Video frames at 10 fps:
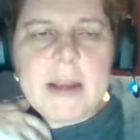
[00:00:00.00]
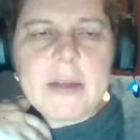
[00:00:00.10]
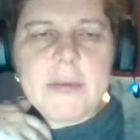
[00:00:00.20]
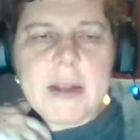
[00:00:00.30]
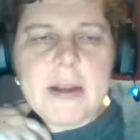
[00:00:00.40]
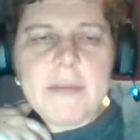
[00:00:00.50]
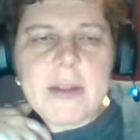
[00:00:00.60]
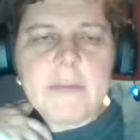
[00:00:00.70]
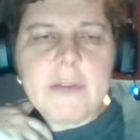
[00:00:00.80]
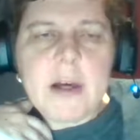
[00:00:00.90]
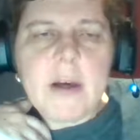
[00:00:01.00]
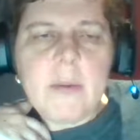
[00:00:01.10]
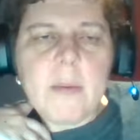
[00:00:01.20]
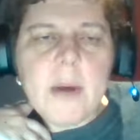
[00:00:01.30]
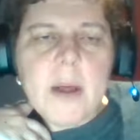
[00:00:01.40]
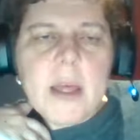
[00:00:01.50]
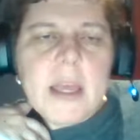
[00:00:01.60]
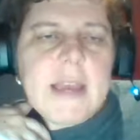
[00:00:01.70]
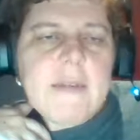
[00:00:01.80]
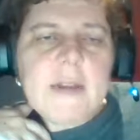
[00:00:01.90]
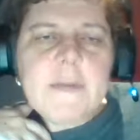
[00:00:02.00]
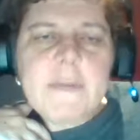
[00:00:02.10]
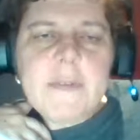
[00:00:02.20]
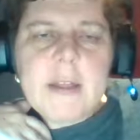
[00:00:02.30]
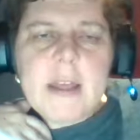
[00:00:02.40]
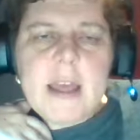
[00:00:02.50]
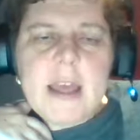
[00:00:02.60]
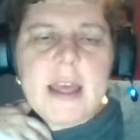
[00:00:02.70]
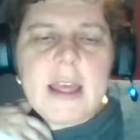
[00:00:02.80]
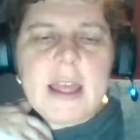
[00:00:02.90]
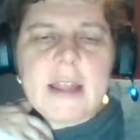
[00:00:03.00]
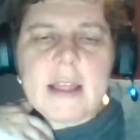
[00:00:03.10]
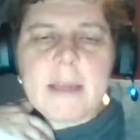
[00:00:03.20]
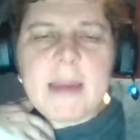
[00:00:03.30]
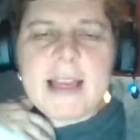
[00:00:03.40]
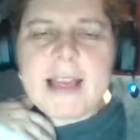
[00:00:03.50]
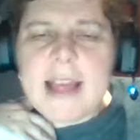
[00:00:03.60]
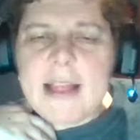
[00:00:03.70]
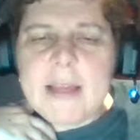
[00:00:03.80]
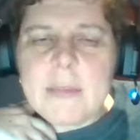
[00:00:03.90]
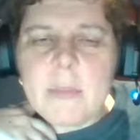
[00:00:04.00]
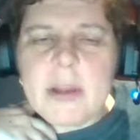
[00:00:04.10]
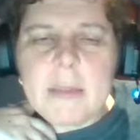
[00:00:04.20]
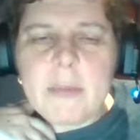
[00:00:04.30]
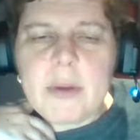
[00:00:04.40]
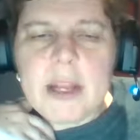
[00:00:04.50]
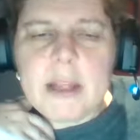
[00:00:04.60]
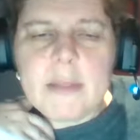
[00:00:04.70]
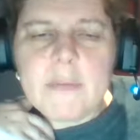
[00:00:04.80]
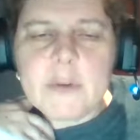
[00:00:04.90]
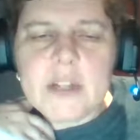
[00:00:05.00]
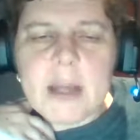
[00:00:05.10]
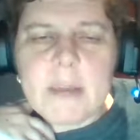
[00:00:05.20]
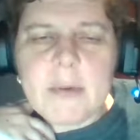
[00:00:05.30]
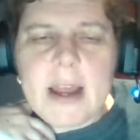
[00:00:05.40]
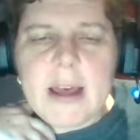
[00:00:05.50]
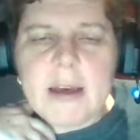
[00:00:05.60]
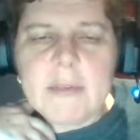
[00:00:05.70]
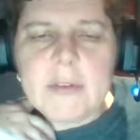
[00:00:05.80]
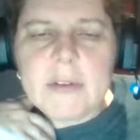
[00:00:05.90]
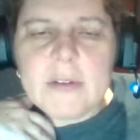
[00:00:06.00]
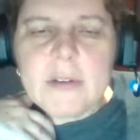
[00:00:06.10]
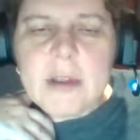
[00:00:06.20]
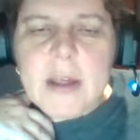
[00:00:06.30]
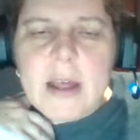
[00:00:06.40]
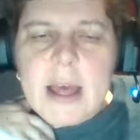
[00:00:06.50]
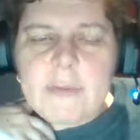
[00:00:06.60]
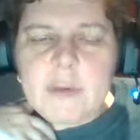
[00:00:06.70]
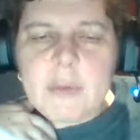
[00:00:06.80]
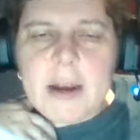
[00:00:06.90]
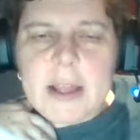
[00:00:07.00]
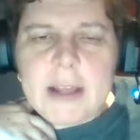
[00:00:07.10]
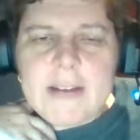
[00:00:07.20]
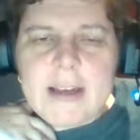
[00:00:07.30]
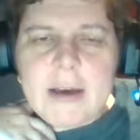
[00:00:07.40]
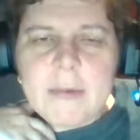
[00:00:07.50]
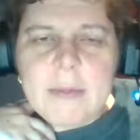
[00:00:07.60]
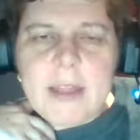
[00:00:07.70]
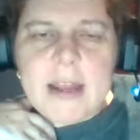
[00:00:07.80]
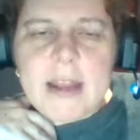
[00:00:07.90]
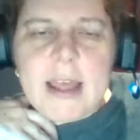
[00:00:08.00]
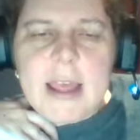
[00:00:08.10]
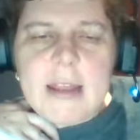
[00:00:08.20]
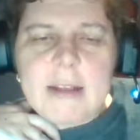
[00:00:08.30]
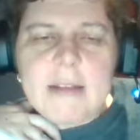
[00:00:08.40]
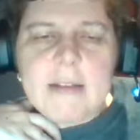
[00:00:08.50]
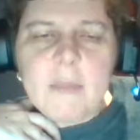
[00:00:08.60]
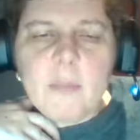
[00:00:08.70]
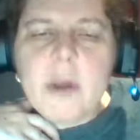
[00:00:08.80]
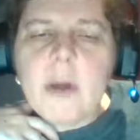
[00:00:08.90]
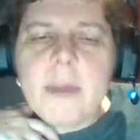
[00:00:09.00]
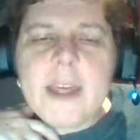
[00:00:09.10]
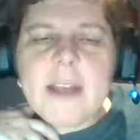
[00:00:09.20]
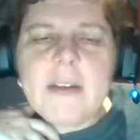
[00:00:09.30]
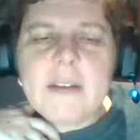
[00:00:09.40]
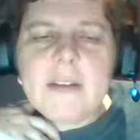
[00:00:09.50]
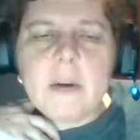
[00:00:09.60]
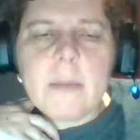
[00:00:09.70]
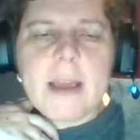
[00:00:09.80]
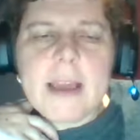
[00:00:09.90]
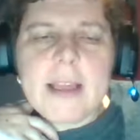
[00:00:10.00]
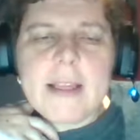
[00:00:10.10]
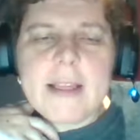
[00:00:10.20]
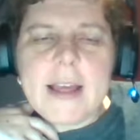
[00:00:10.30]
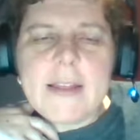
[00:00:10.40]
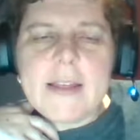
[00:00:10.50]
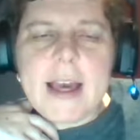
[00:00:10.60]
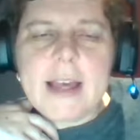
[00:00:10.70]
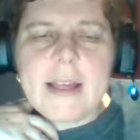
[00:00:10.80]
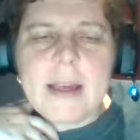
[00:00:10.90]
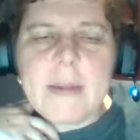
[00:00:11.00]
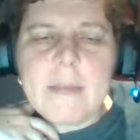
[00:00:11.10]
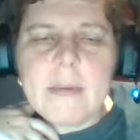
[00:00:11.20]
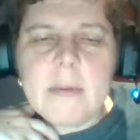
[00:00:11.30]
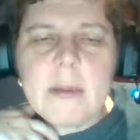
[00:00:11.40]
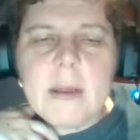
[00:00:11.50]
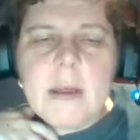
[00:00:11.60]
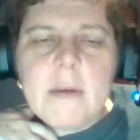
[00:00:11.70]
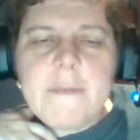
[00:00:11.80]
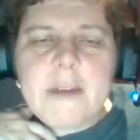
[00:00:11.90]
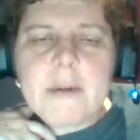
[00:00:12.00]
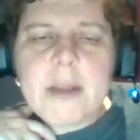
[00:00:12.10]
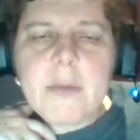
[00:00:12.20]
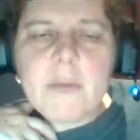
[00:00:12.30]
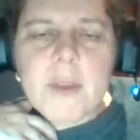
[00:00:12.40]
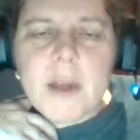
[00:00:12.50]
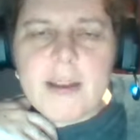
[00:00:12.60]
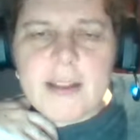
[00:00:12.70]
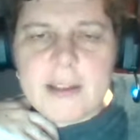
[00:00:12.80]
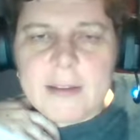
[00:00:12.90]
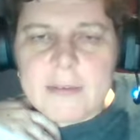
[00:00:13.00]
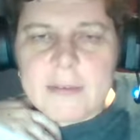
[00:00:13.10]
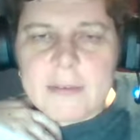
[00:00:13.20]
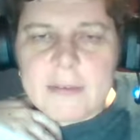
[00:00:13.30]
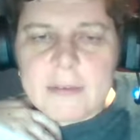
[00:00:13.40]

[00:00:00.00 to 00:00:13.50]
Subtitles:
creatively flow, even if it doesn't make sense when I'm reading it the first time around. After writing it down, then it will begin to start making sense as I'm fettering through the ideas